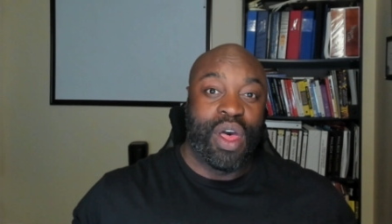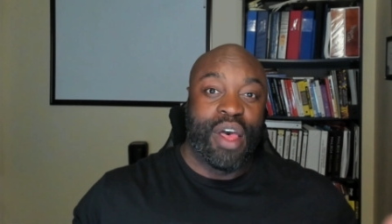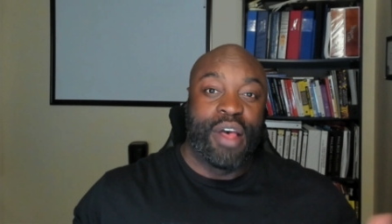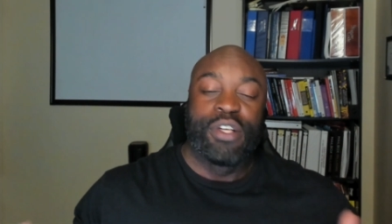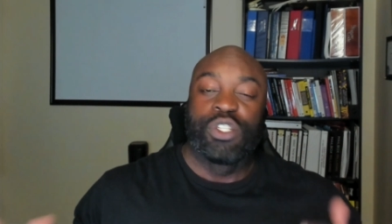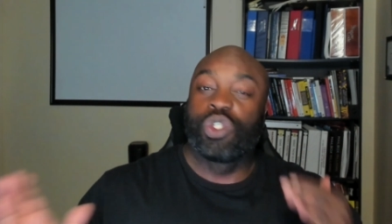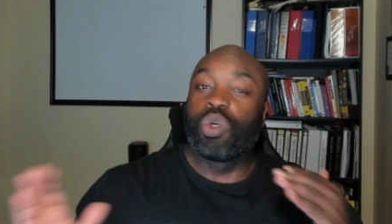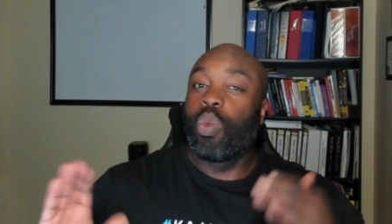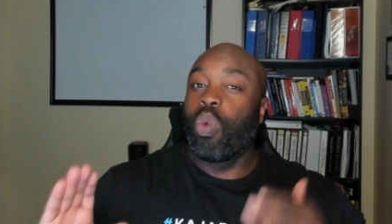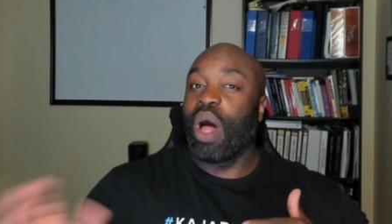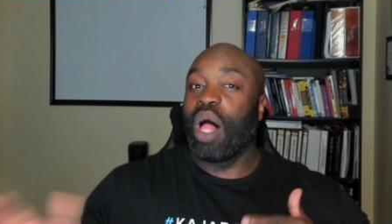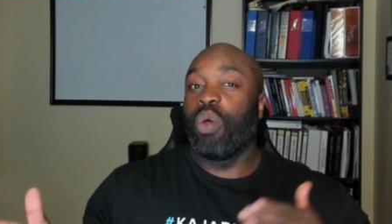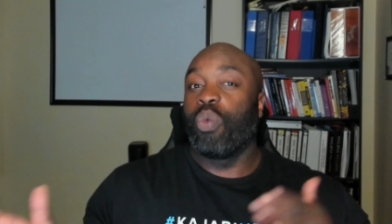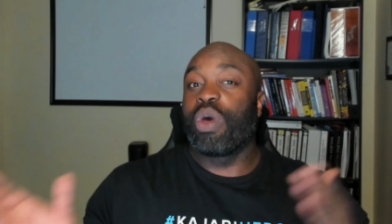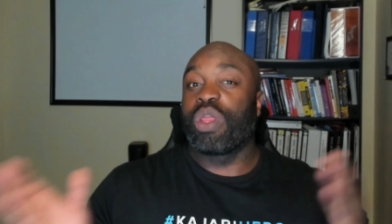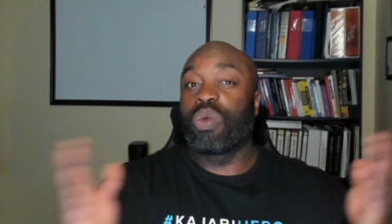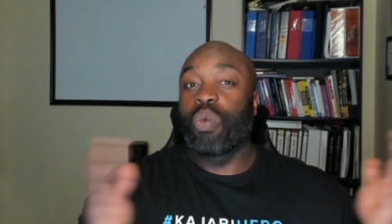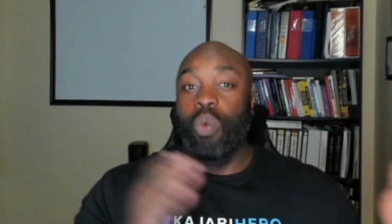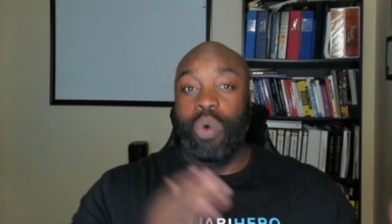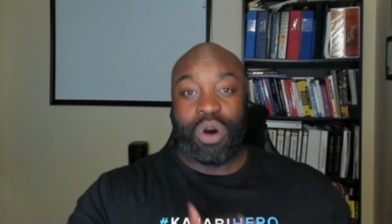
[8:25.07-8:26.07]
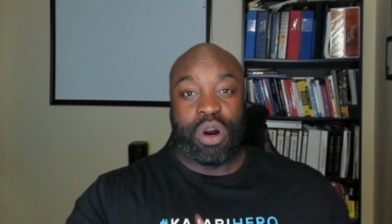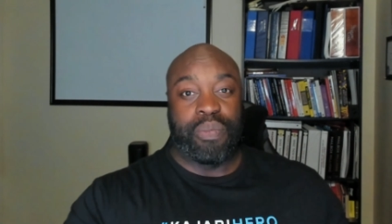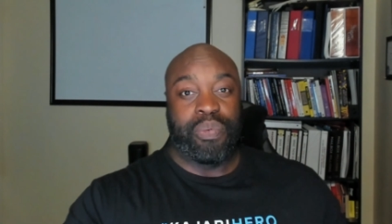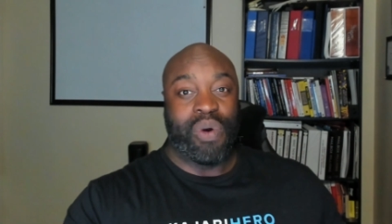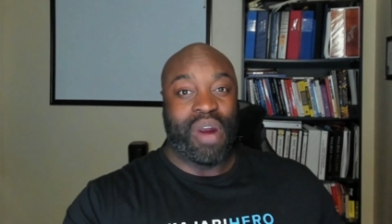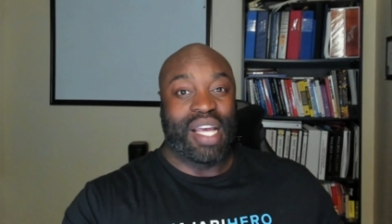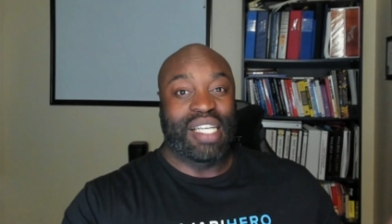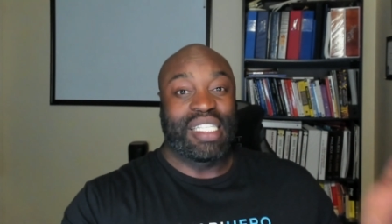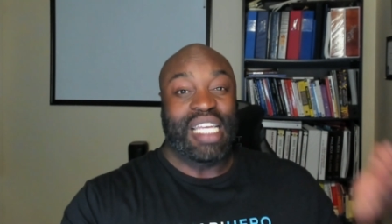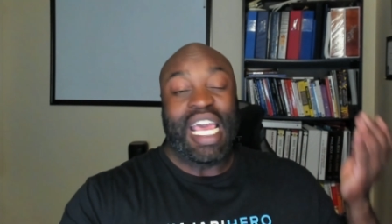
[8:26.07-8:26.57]
So while with
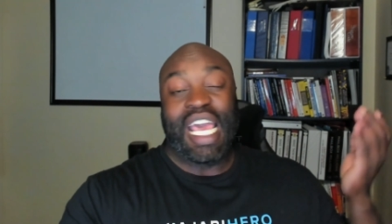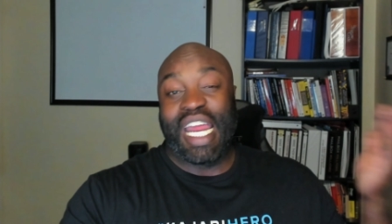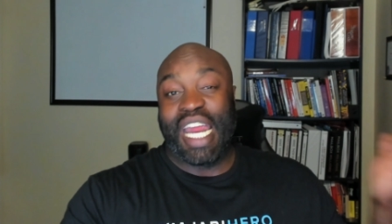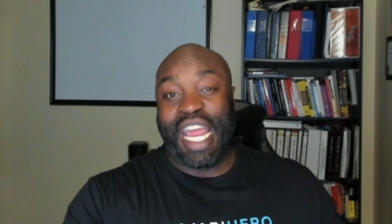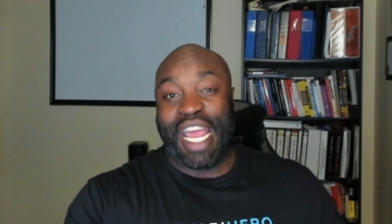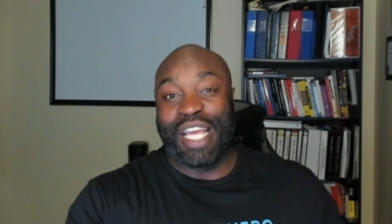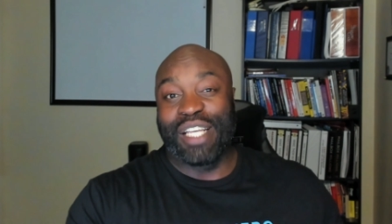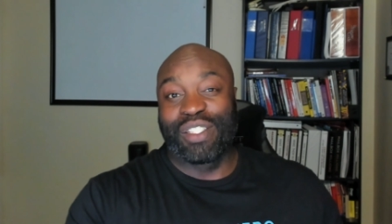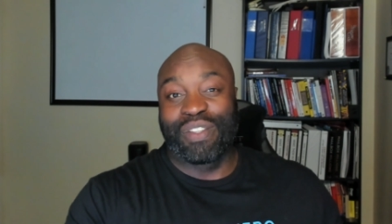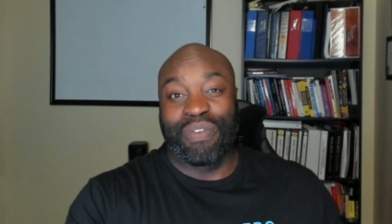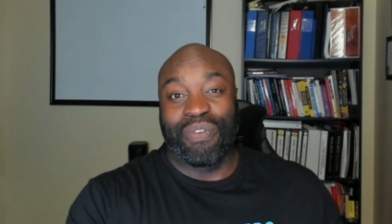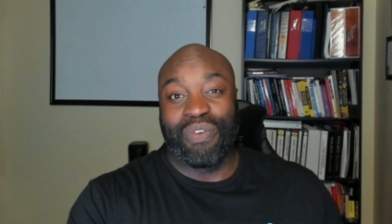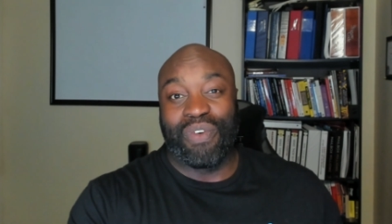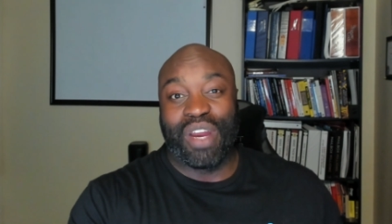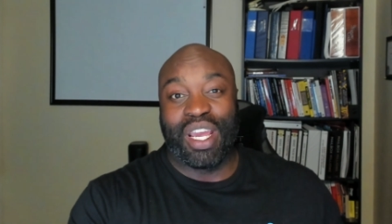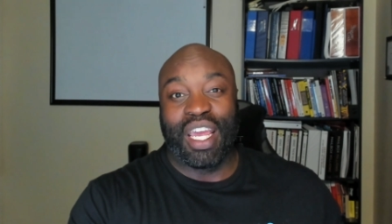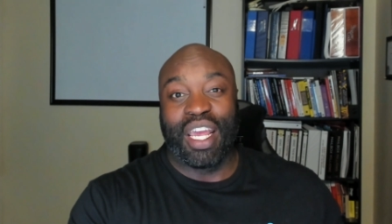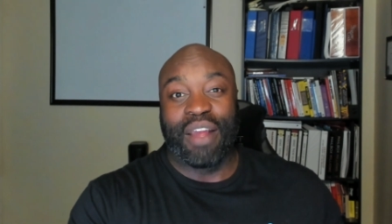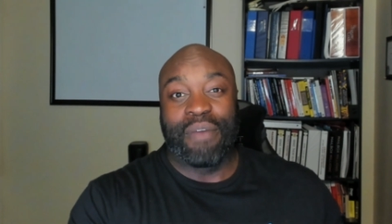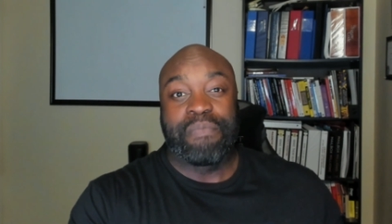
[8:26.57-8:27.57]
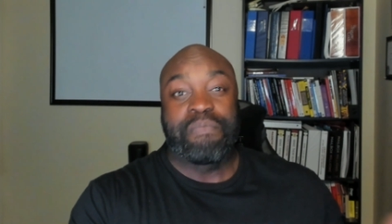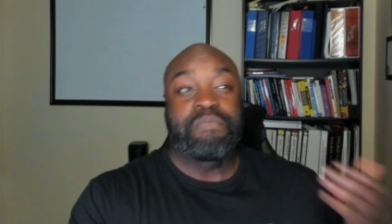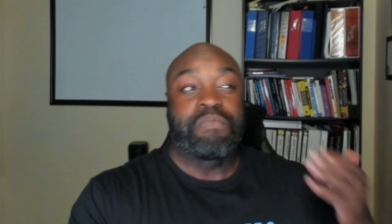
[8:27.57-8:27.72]
WordPress it is free,